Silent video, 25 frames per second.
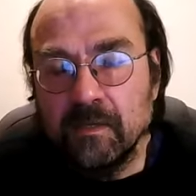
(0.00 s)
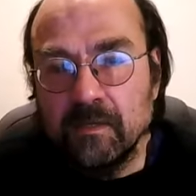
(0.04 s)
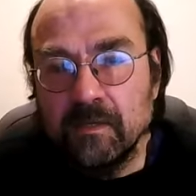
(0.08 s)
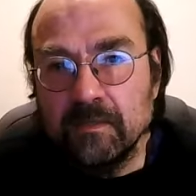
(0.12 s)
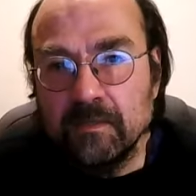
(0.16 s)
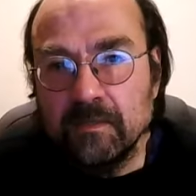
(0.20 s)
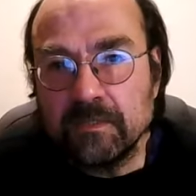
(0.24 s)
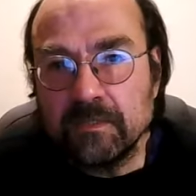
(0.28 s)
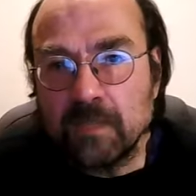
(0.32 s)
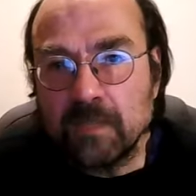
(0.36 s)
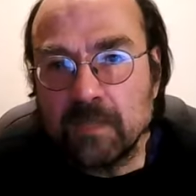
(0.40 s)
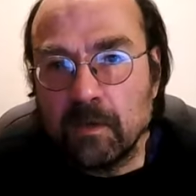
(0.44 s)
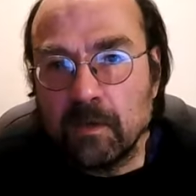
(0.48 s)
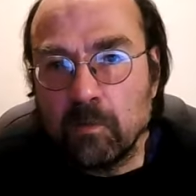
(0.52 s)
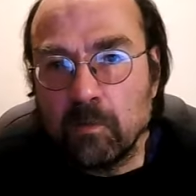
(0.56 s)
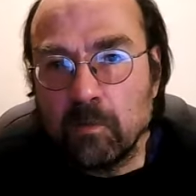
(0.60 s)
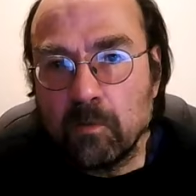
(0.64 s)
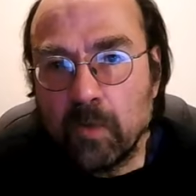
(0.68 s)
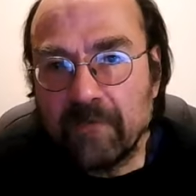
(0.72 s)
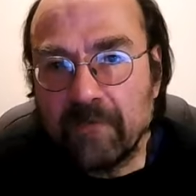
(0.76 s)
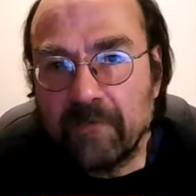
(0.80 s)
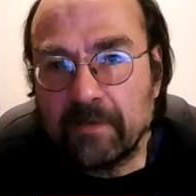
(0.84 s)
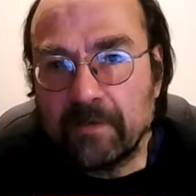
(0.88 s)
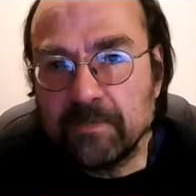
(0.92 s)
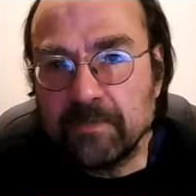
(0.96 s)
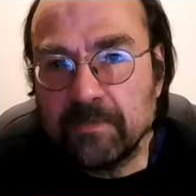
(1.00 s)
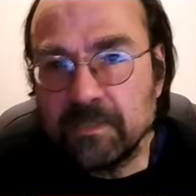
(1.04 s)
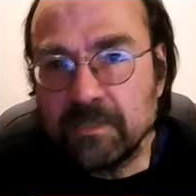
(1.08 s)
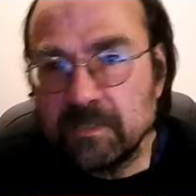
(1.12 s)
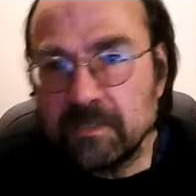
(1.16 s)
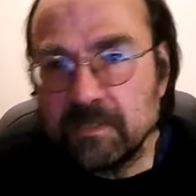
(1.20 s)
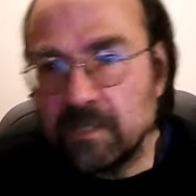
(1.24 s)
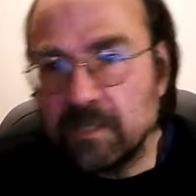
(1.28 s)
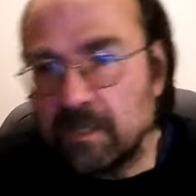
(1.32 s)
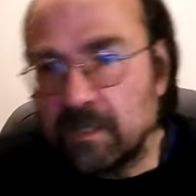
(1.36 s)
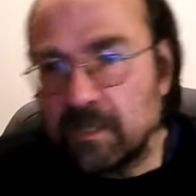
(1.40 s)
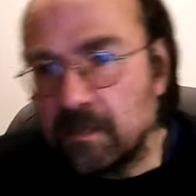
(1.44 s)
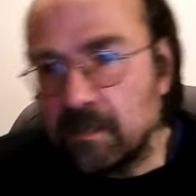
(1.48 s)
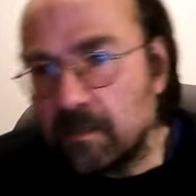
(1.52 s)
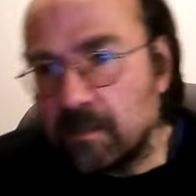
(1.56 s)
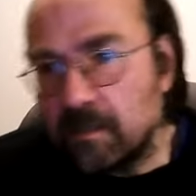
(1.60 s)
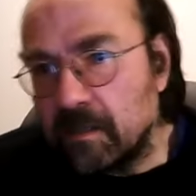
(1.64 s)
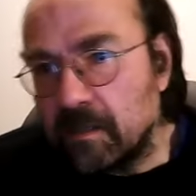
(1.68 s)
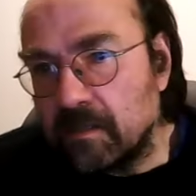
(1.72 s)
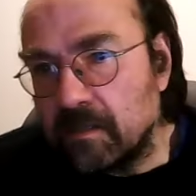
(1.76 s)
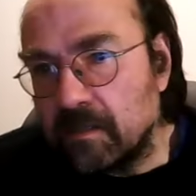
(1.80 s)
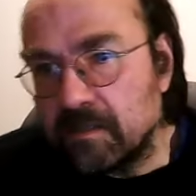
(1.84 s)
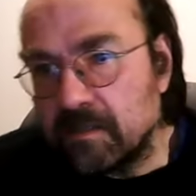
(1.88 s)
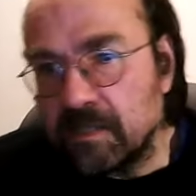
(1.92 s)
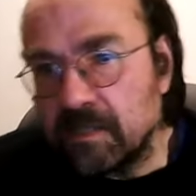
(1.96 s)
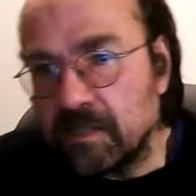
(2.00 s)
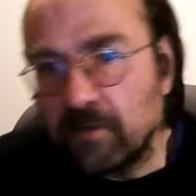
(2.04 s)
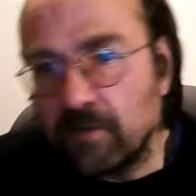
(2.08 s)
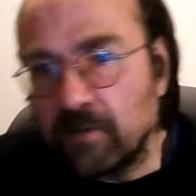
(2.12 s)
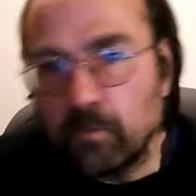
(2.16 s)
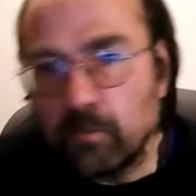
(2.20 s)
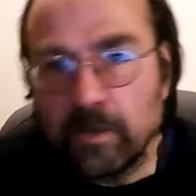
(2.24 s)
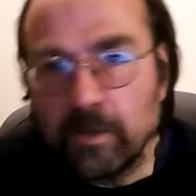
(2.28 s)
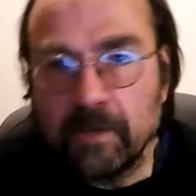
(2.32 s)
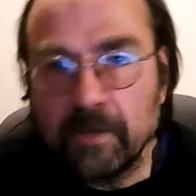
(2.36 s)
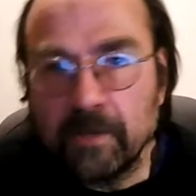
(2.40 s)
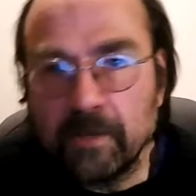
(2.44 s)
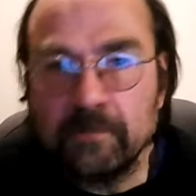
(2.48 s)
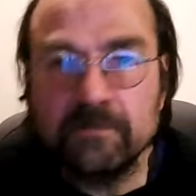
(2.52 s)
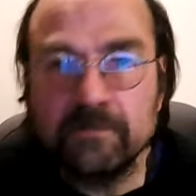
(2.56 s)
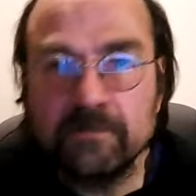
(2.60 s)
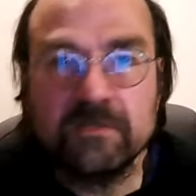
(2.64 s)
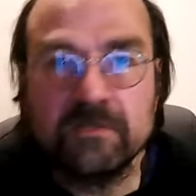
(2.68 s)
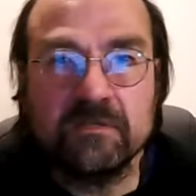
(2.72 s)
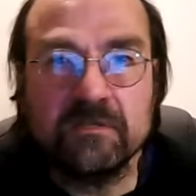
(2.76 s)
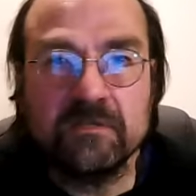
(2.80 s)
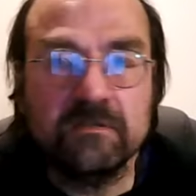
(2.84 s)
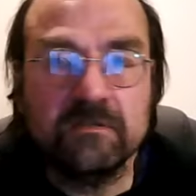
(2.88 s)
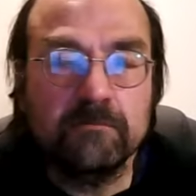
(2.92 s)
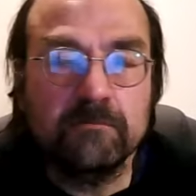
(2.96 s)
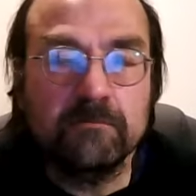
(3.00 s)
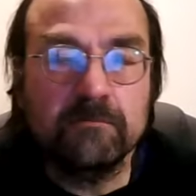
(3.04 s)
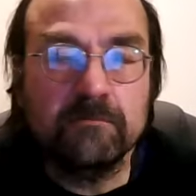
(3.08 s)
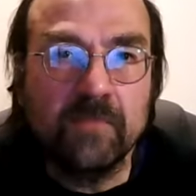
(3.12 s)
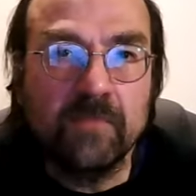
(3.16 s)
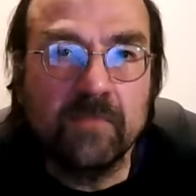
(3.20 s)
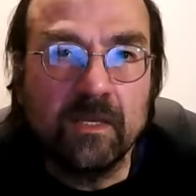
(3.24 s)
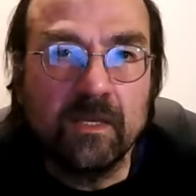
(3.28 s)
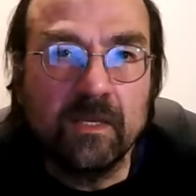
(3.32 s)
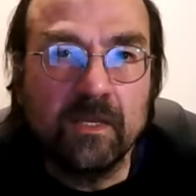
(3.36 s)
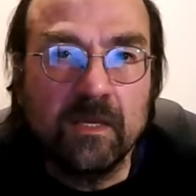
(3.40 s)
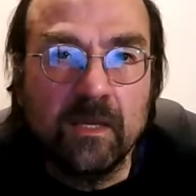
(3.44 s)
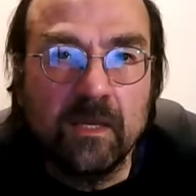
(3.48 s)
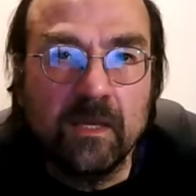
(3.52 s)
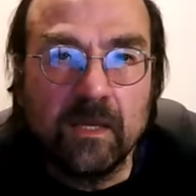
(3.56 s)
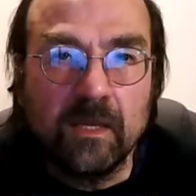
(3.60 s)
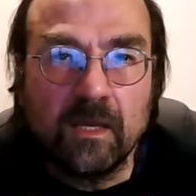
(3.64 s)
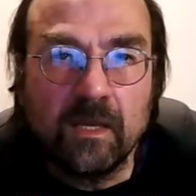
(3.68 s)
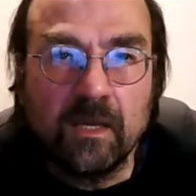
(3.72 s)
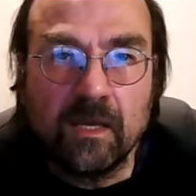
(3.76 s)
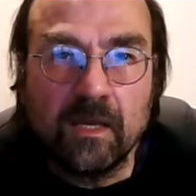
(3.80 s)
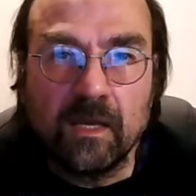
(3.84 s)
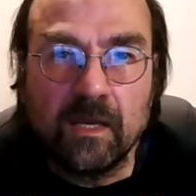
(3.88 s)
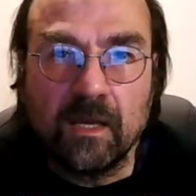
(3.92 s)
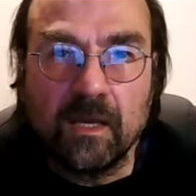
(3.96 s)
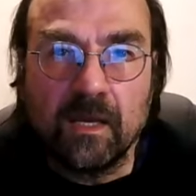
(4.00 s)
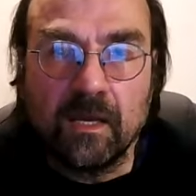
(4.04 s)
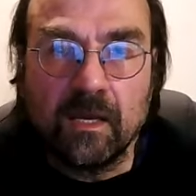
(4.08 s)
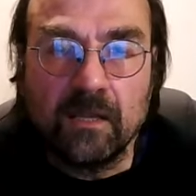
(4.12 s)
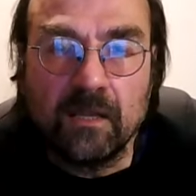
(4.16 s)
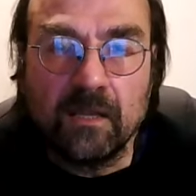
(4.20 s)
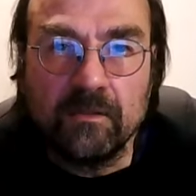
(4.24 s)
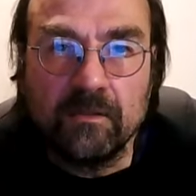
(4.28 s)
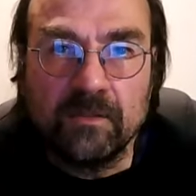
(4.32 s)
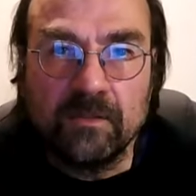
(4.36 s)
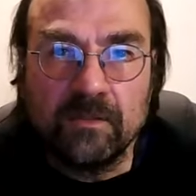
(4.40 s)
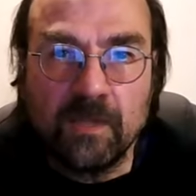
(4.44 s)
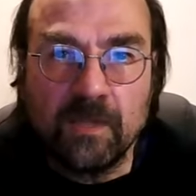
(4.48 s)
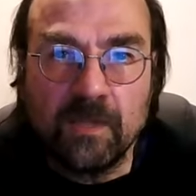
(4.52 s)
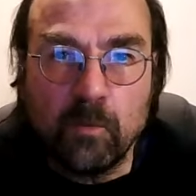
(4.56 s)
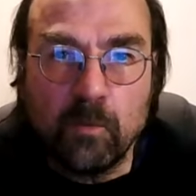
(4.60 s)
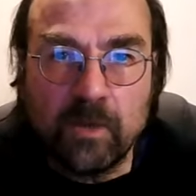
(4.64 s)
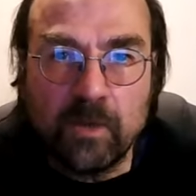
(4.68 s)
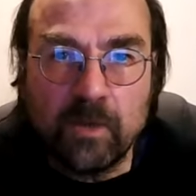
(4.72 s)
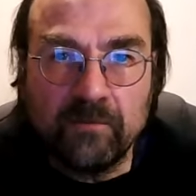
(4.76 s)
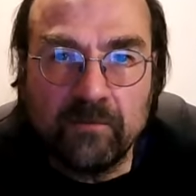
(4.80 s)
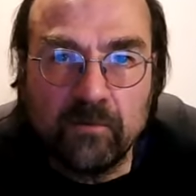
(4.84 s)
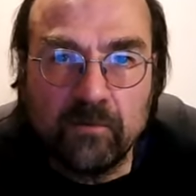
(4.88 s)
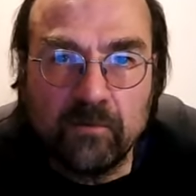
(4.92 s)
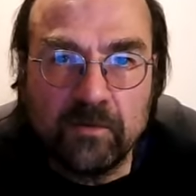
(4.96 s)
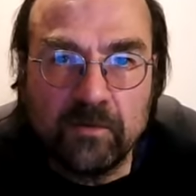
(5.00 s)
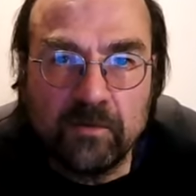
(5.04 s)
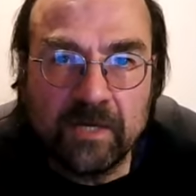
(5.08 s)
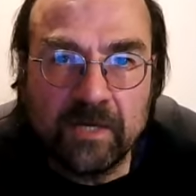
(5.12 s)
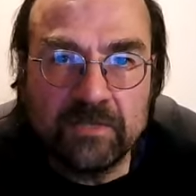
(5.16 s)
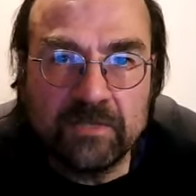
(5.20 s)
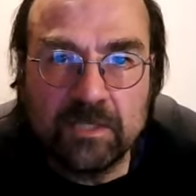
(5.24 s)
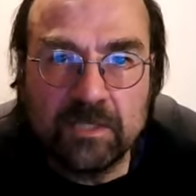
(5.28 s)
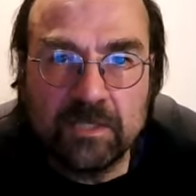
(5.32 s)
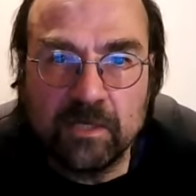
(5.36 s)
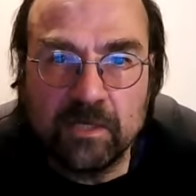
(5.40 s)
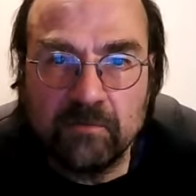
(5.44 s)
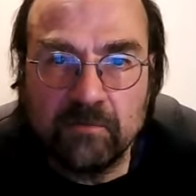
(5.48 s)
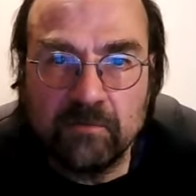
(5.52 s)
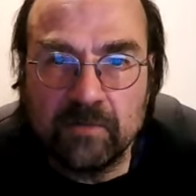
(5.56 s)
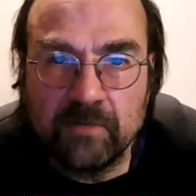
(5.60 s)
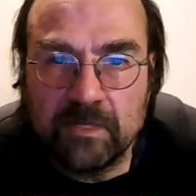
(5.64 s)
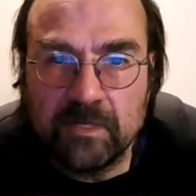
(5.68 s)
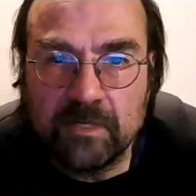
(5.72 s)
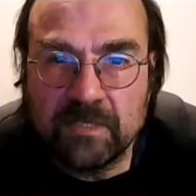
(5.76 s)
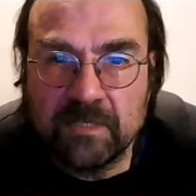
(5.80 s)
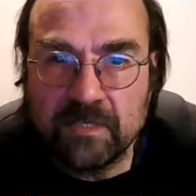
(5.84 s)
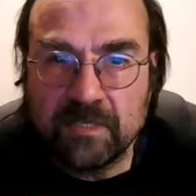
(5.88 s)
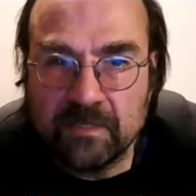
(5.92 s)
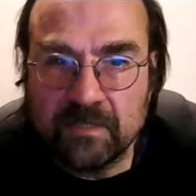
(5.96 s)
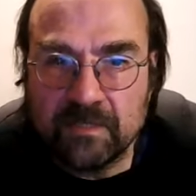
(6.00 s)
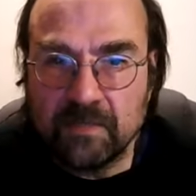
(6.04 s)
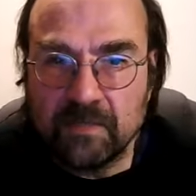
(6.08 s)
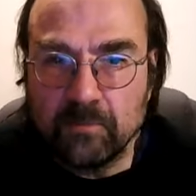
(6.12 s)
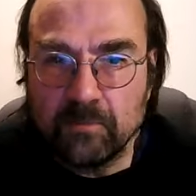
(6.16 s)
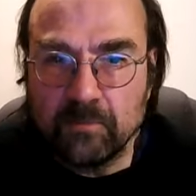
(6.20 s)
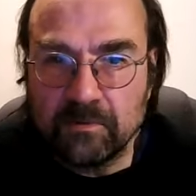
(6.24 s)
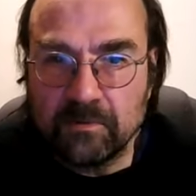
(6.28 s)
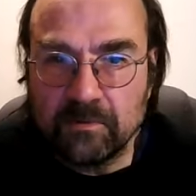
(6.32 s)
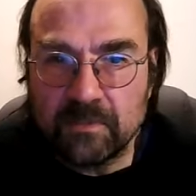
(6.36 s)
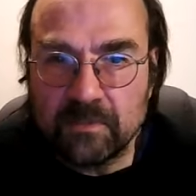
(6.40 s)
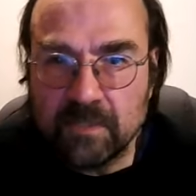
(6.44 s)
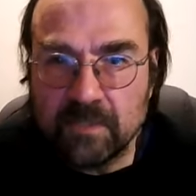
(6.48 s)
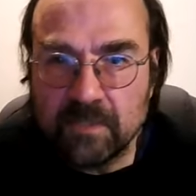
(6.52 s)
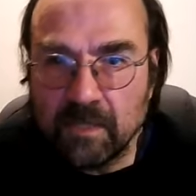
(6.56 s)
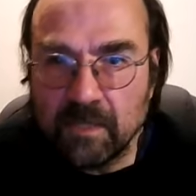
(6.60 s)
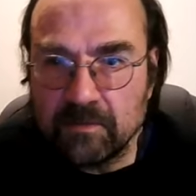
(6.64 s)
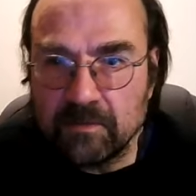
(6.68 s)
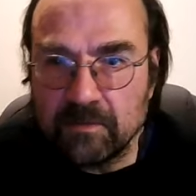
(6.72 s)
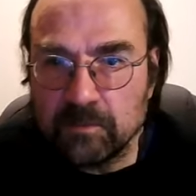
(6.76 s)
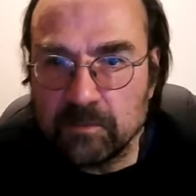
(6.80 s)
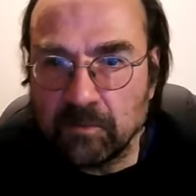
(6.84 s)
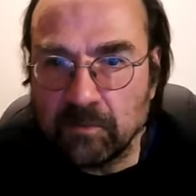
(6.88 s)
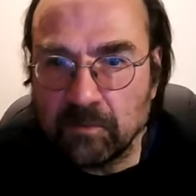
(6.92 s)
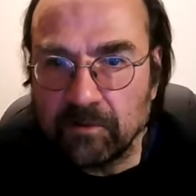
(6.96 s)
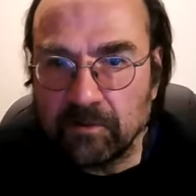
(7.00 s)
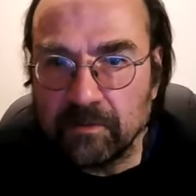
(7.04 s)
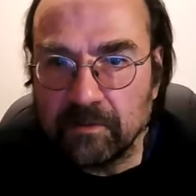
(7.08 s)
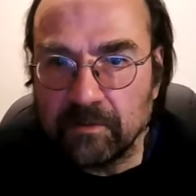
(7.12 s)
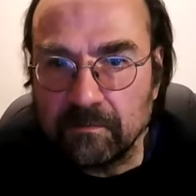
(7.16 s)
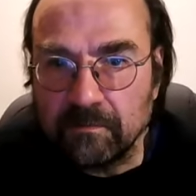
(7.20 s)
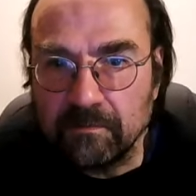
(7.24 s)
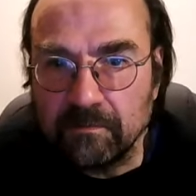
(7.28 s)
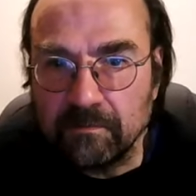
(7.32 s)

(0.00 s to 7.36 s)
So where I'm sitting in South Wales, the weather forecast currently says that it will snow tomorrow,